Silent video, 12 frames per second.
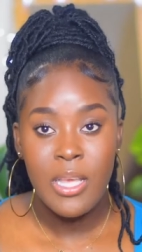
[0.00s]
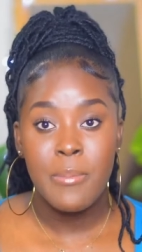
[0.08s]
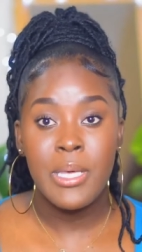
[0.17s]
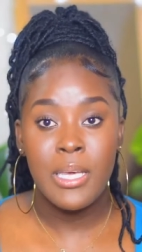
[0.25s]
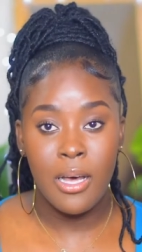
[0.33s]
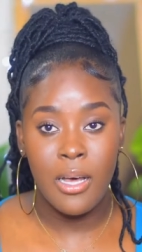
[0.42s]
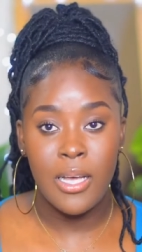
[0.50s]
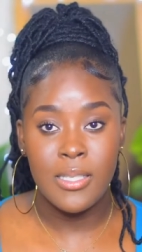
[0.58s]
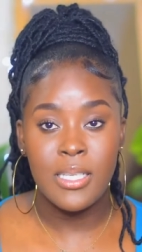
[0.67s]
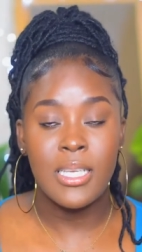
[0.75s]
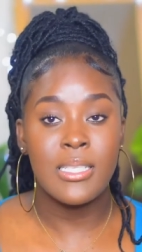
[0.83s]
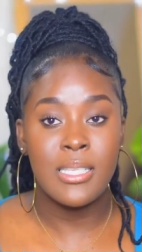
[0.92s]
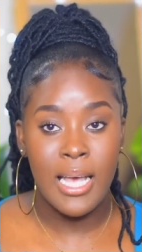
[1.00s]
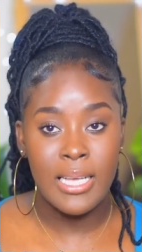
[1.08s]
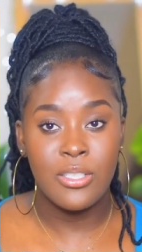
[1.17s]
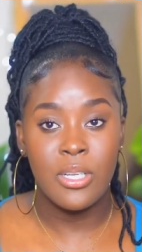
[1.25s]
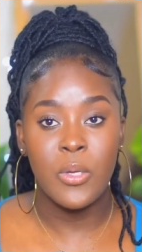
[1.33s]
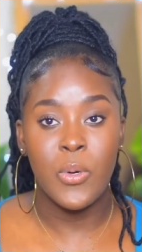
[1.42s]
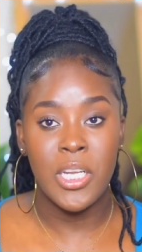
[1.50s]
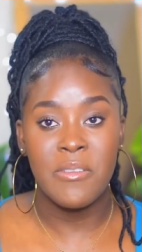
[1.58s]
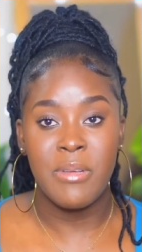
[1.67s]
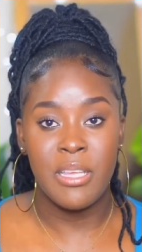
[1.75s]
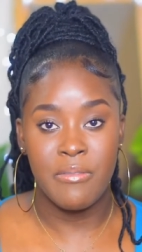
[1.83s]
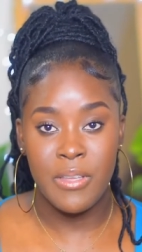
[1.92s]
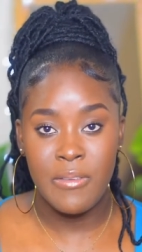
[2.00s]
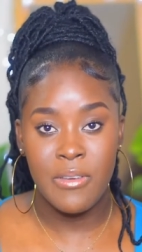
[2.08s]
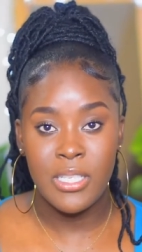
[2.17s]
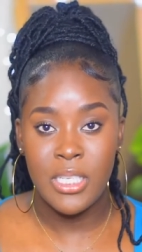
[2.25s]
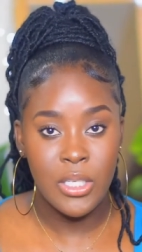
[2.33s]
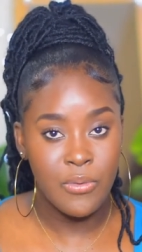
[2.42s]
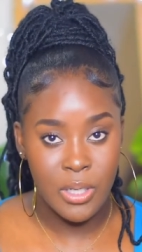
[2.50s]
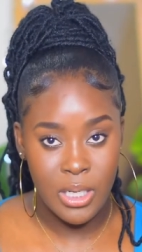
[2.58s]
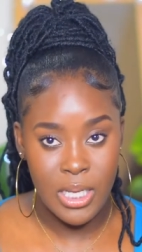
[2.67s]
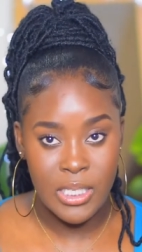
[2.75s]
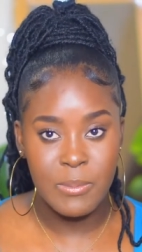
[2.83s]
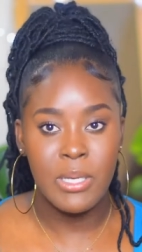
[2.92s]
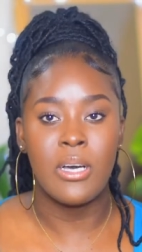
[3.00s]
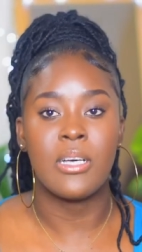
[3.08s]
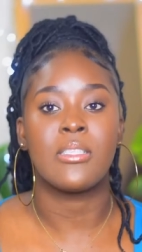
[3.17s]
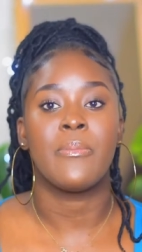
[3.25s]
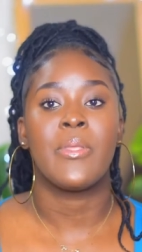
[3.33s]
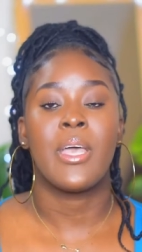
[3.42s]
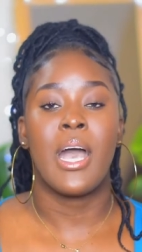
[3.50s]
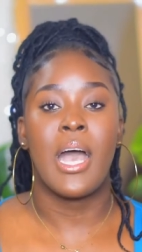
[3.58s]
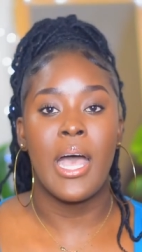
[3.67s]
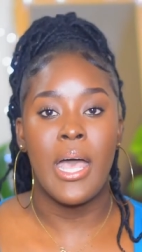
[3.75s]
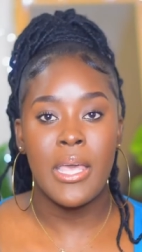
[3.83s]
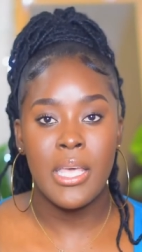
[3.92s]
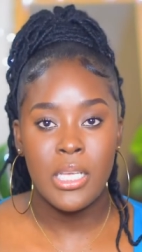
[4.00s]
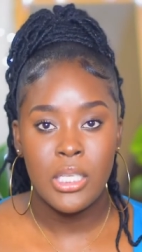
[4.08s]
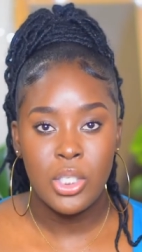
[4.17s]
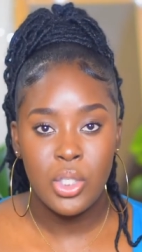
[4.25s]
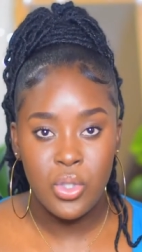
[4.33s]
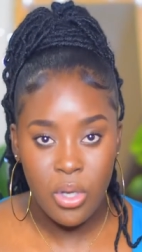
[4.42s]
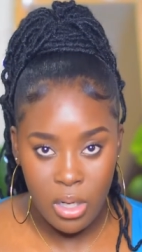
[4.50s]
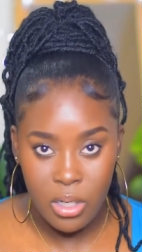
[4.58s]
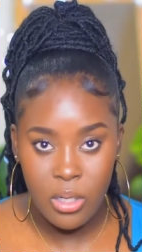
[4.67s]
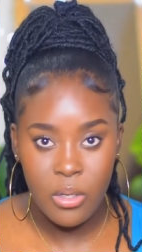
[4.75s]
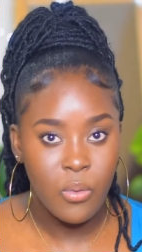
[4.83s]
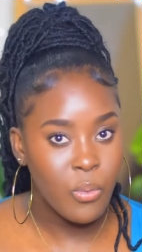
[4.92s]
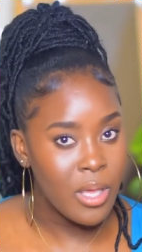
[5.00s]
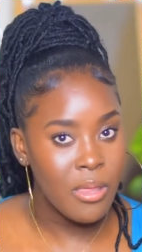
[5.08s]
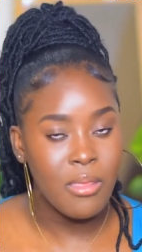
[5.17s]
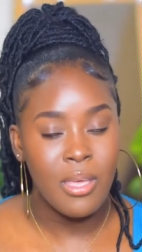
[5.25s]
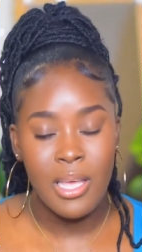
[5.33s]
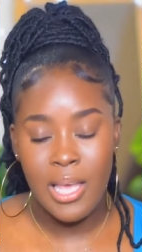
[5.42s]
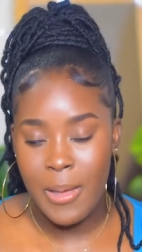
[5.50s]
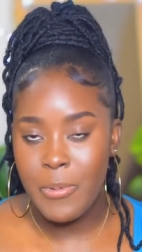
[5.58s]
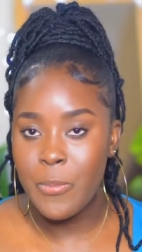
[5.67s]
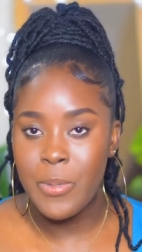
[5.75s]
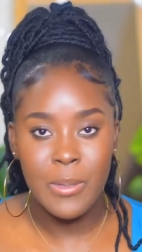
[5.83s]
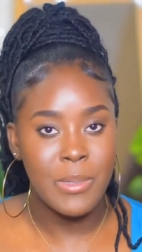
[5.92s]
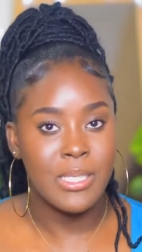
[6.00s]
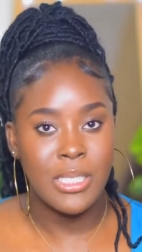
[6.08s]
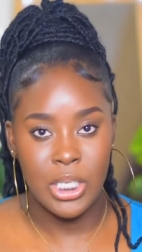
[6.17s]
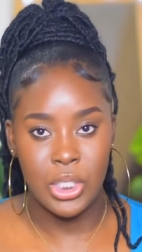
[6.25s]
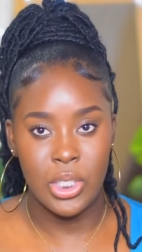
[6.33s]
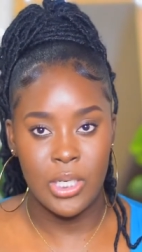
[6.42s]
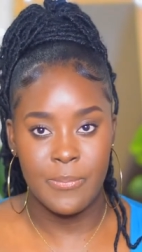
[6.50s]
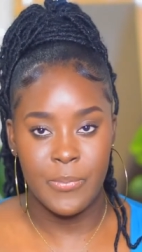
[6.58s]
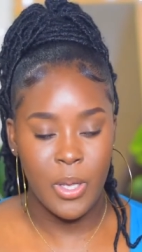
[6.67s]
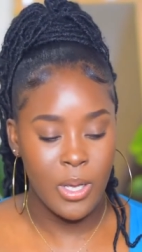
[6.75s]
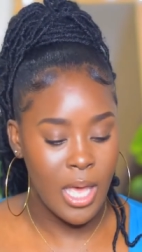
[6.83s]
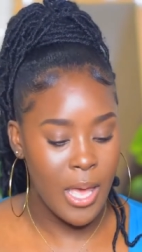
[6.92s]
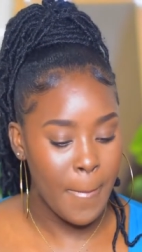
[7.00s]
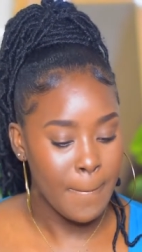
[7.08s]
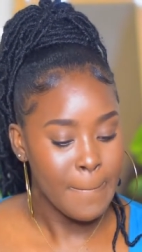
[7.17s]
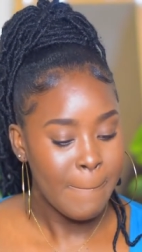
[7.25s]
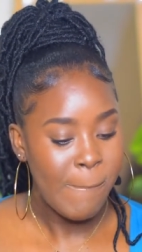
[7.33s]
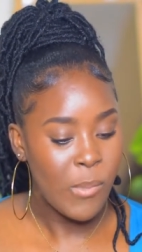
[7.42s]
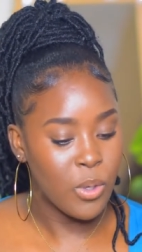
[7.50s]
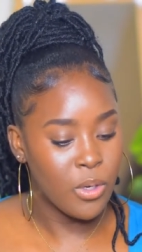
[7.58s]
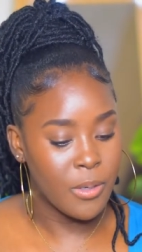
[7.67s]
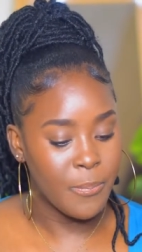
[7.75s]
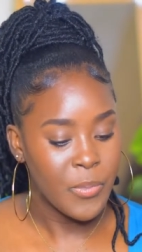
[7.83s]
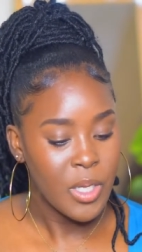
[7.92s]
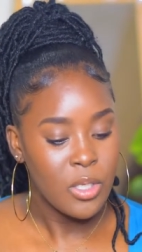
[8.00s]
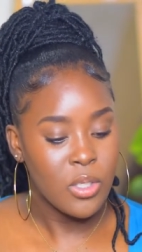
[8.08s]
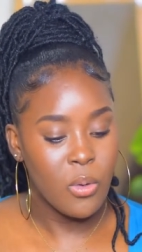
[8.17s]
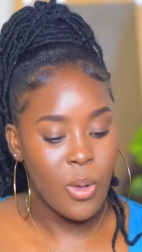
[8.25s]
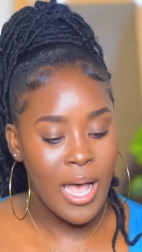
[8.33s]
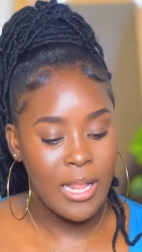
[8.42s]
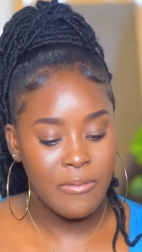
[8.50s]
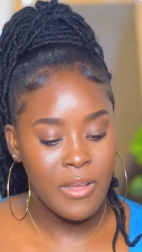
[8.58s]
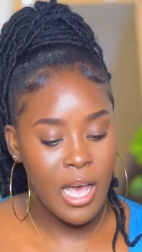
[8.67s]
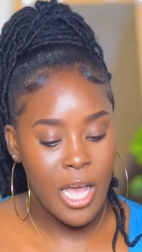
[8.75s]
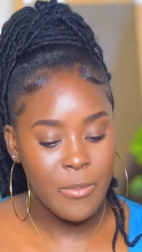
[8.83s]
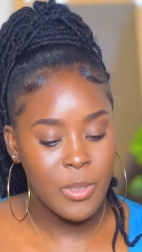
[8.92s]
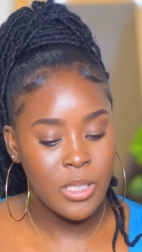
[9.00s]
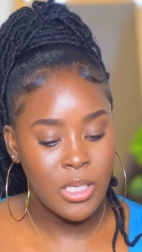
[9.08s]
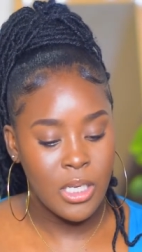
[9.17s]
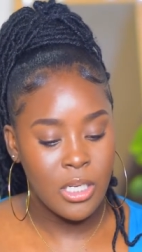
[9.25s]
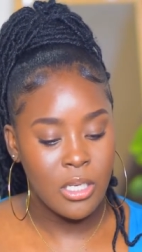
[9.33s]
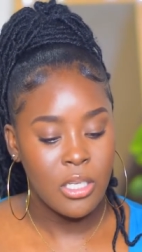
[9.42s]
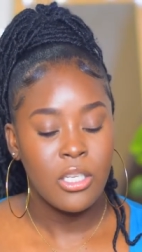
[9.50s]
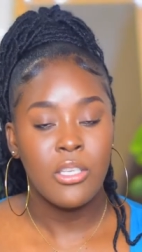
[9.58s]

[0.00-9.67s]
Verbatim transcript: because it's actually one of my favorite ingredients because i struggle with hyperpigmentation okay good so alpha arbutin